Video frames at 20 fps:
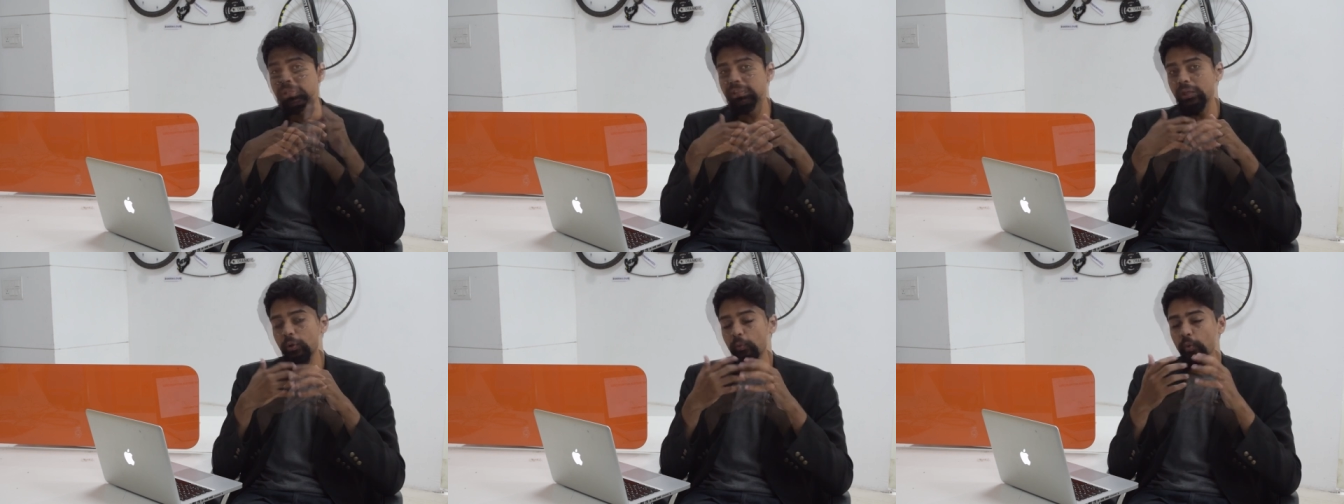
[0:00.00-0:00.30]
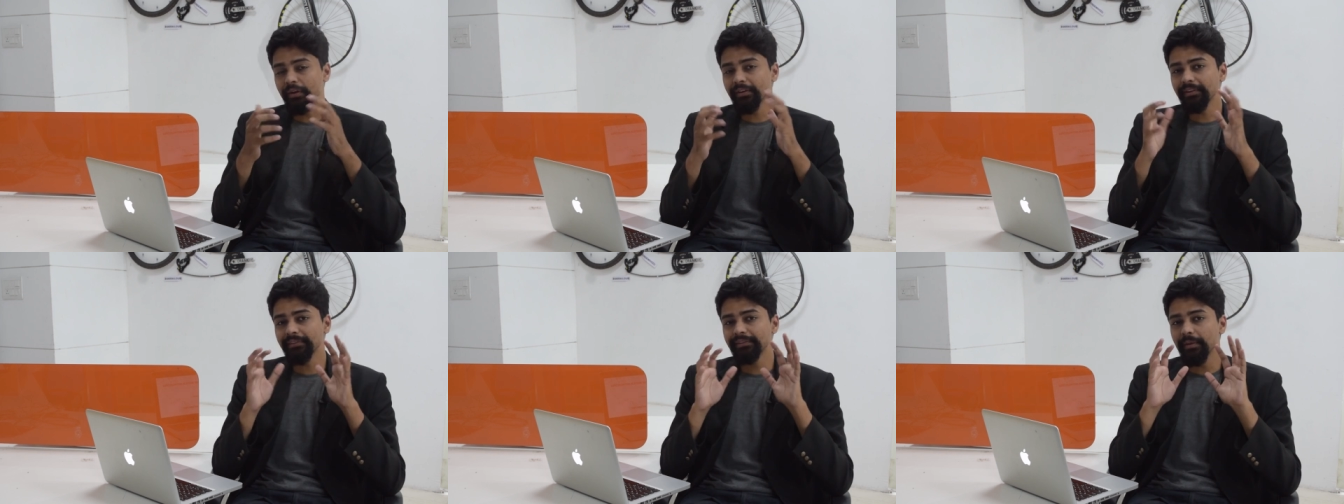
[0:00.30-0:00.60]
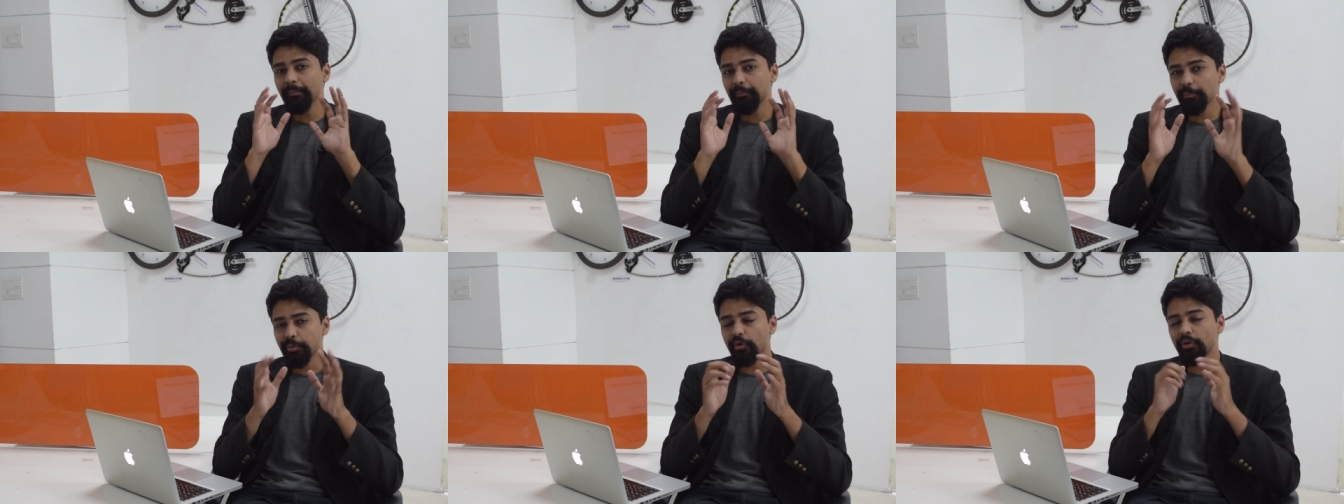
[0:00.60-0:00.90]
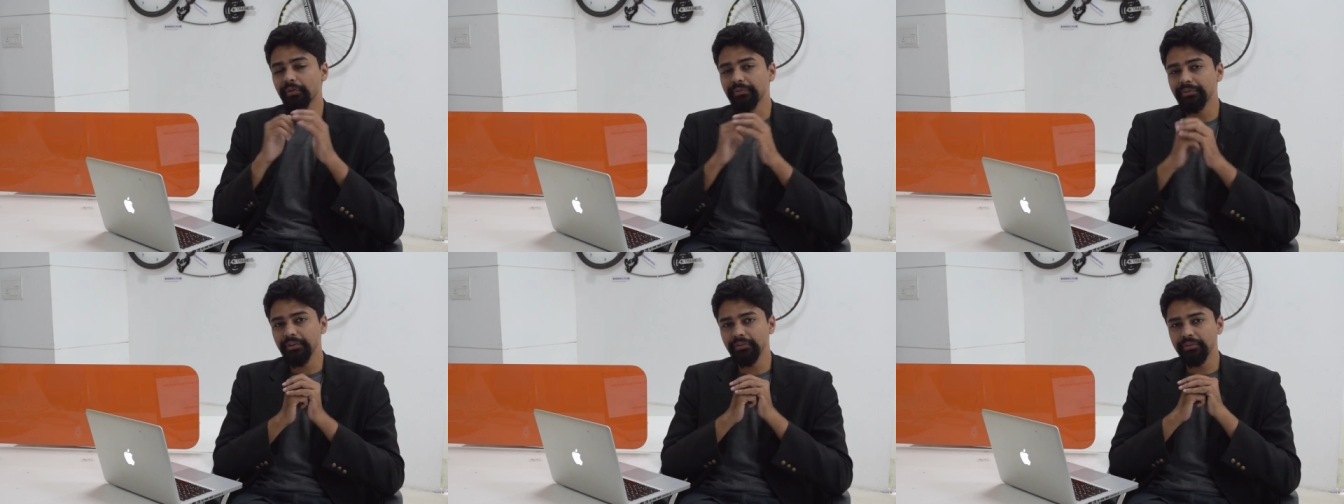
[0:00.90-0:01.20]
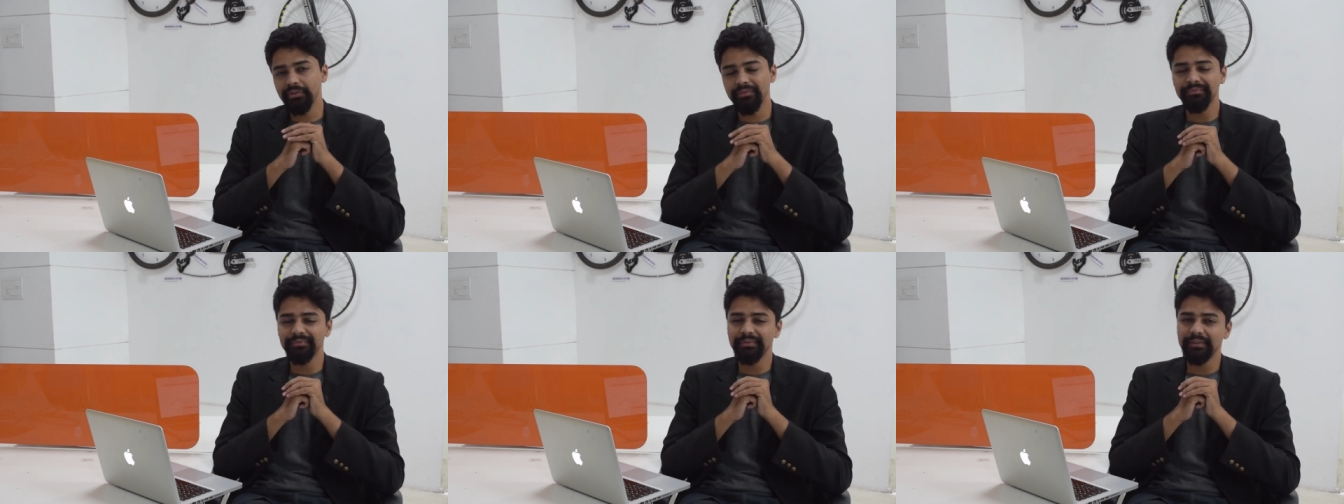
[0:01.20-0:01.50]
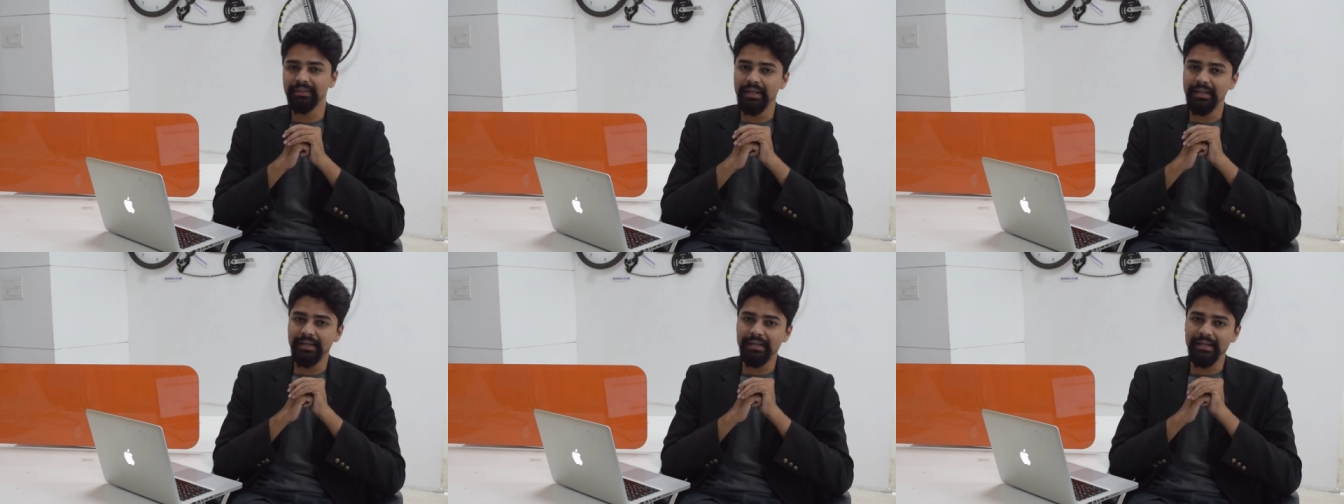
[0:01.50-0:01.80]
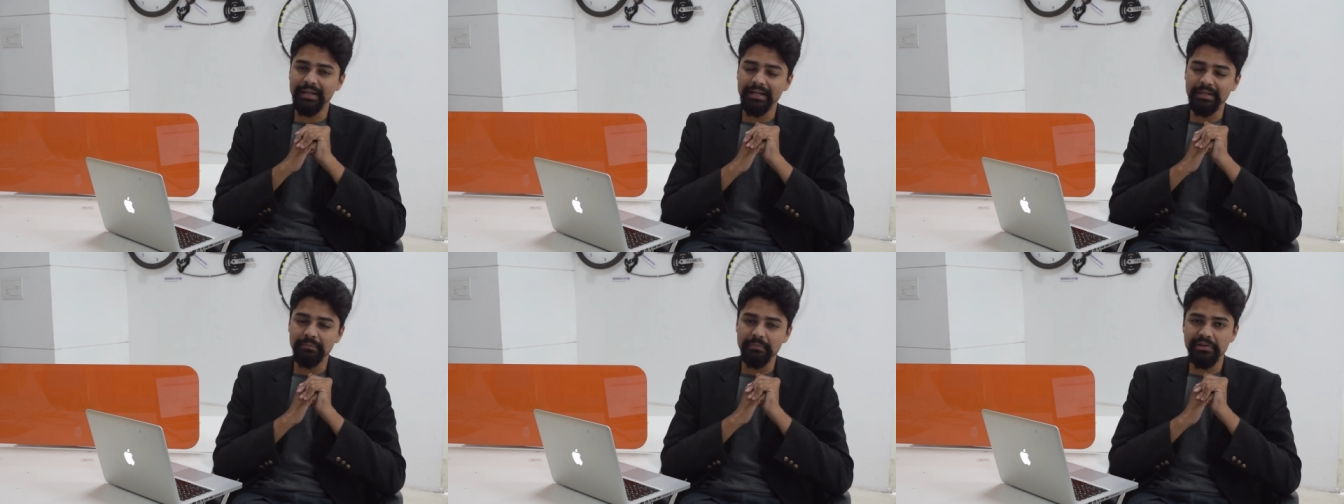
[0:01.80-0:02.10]
Now what is the process of
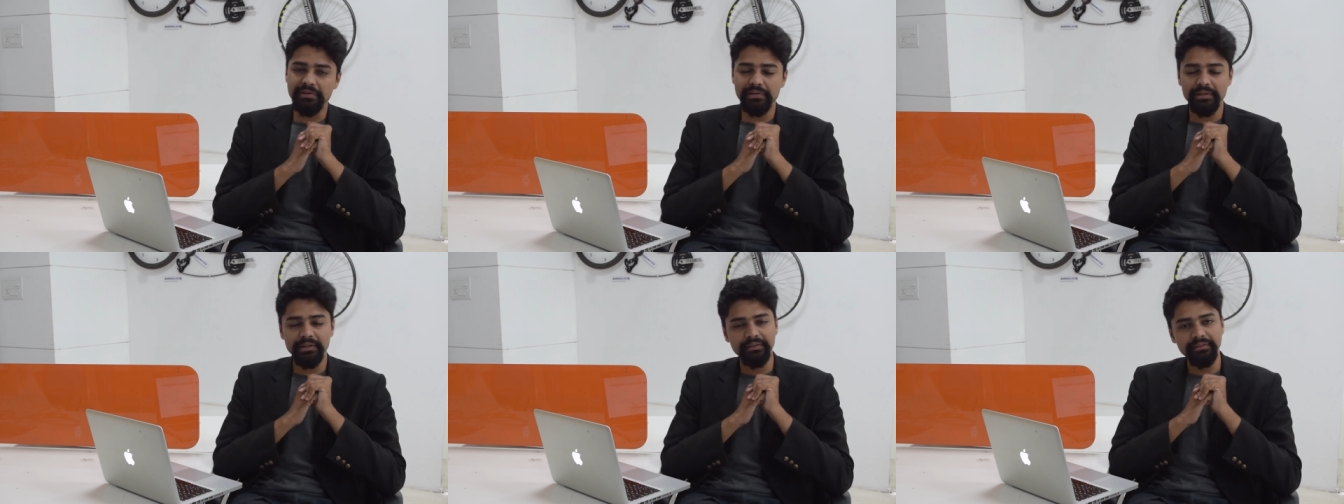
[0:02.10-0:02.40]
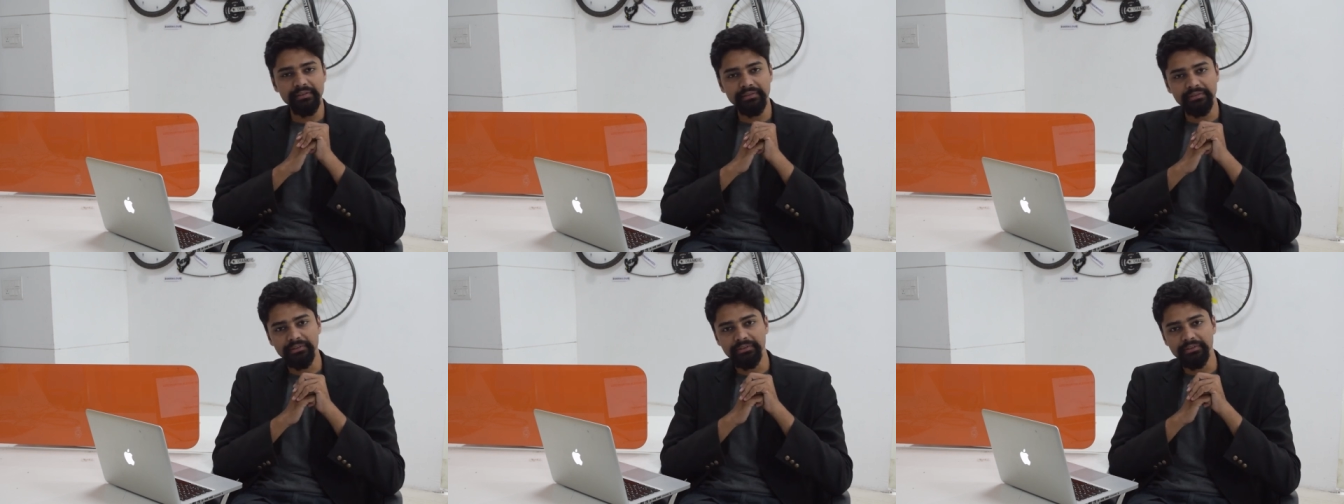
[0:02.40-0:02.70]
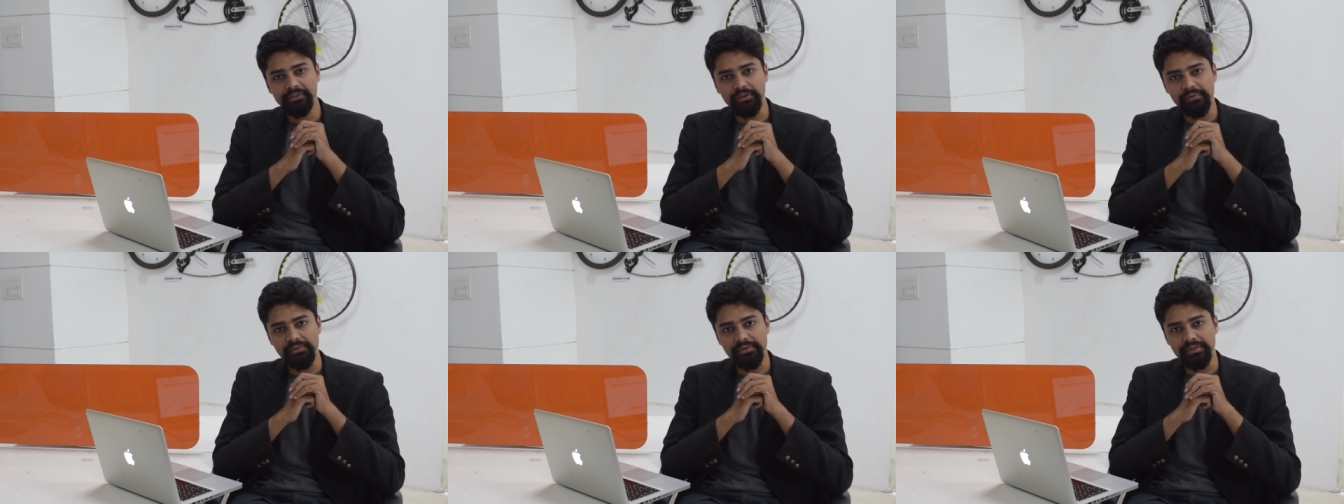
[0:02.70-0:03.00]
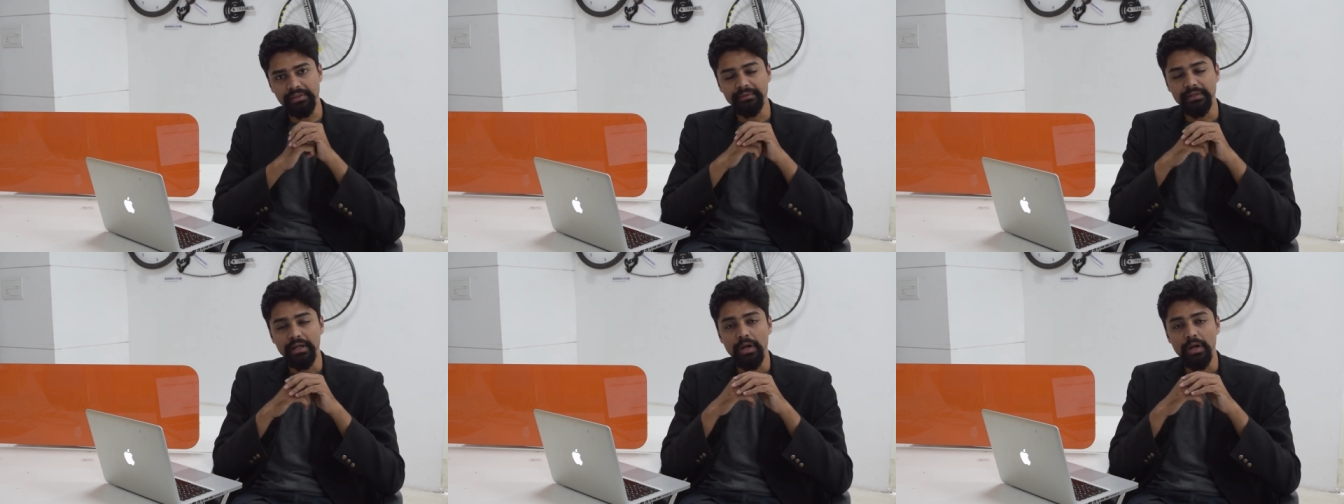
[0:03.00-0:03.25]
taking admission in this institution?